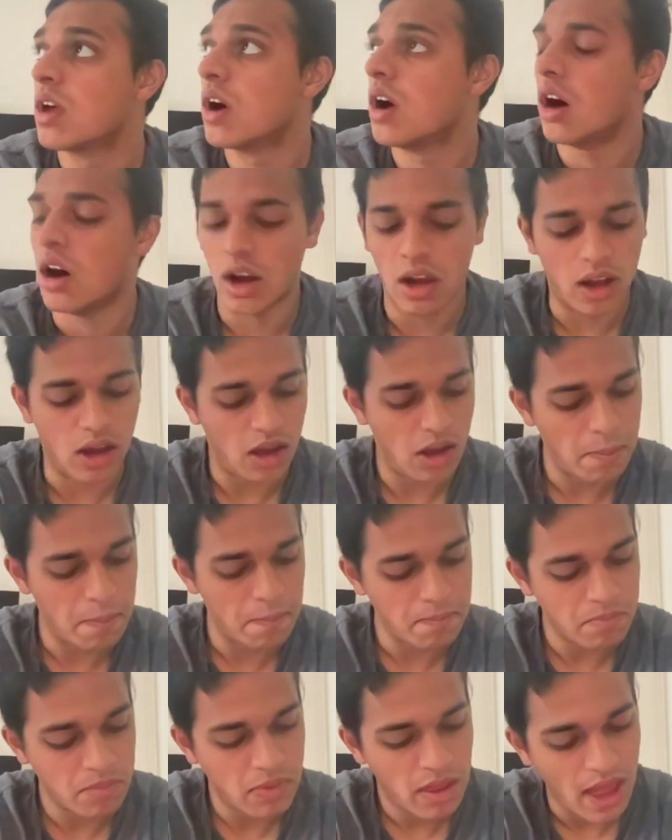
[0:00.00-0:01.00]

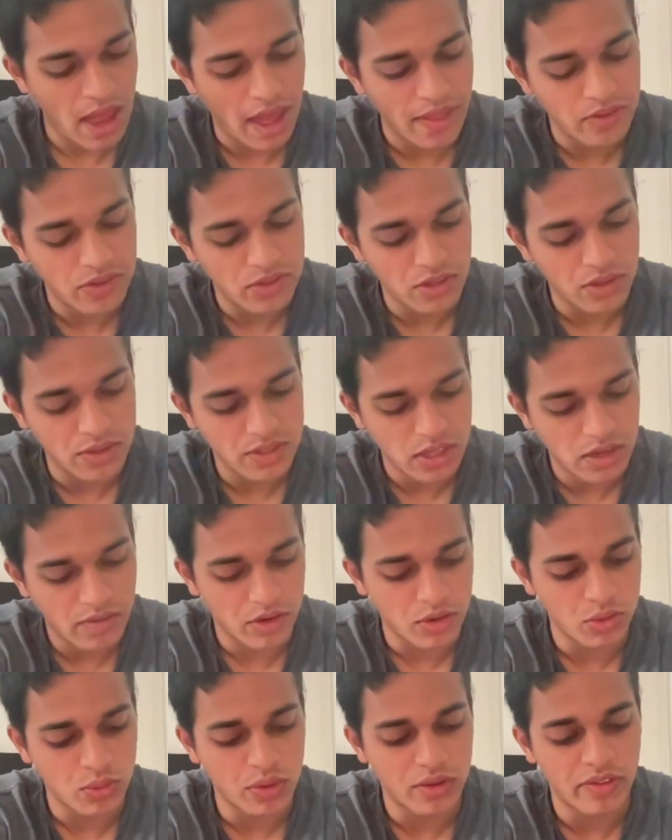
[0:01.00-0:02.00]
And so instead of
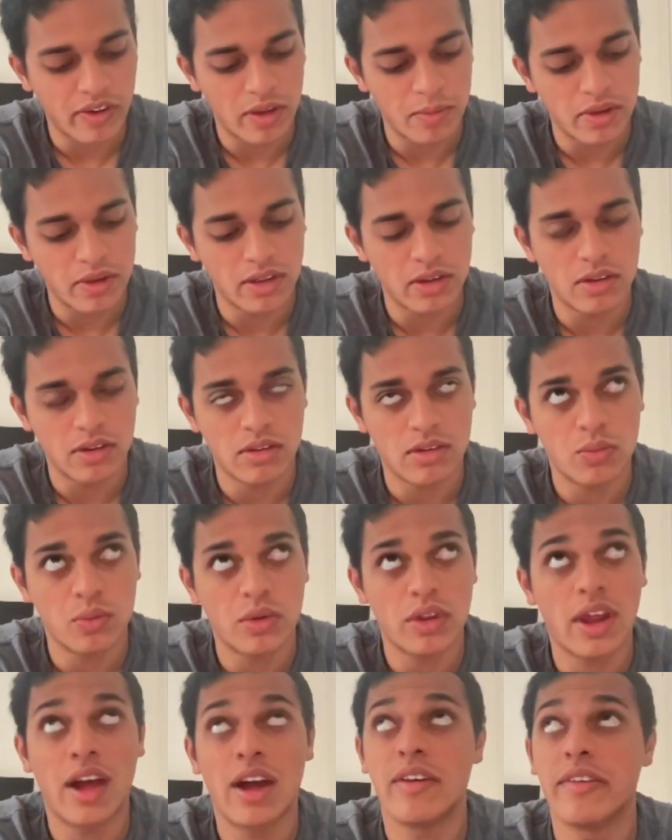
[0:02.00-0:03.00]
125 million, we'd
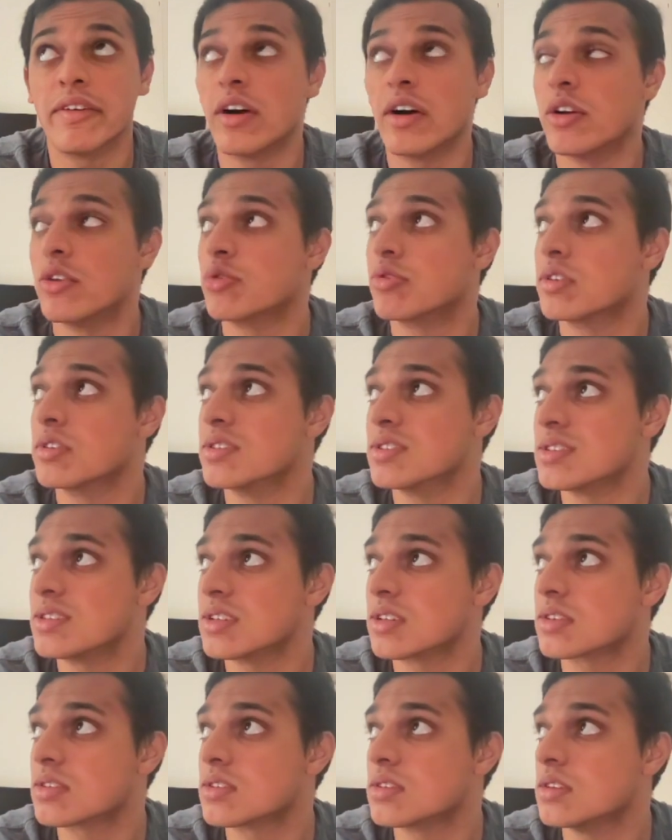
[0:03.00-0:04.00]
have
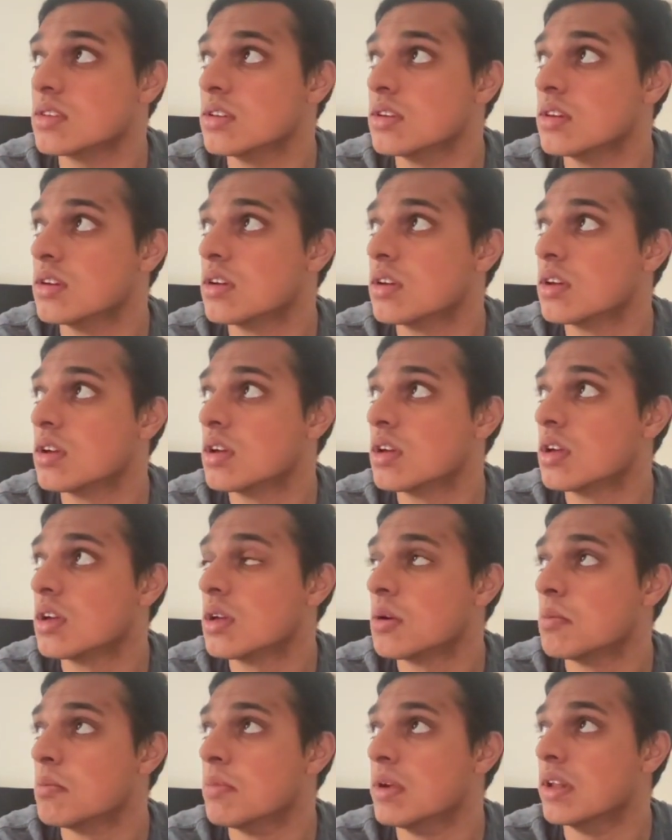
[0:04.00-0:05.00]
160
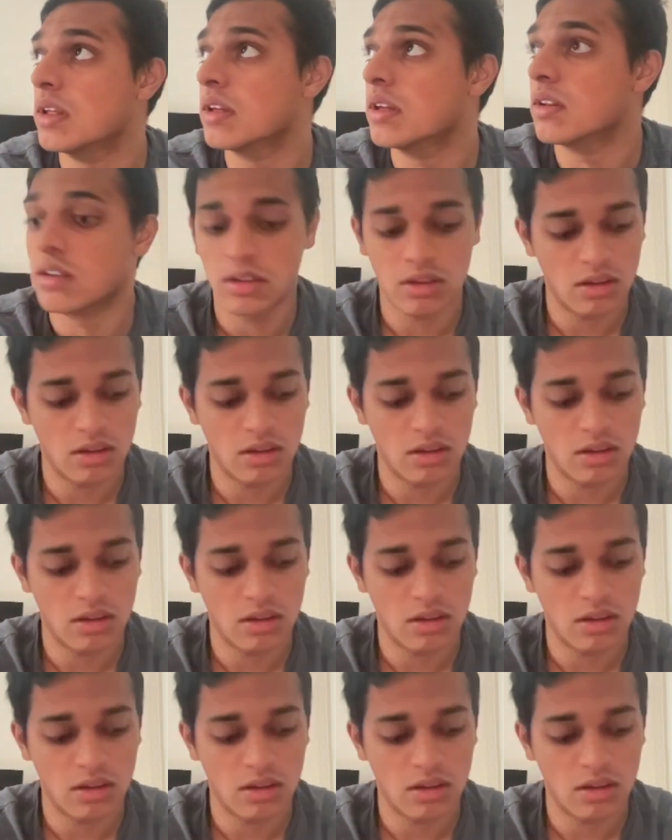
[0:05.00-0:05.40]
million.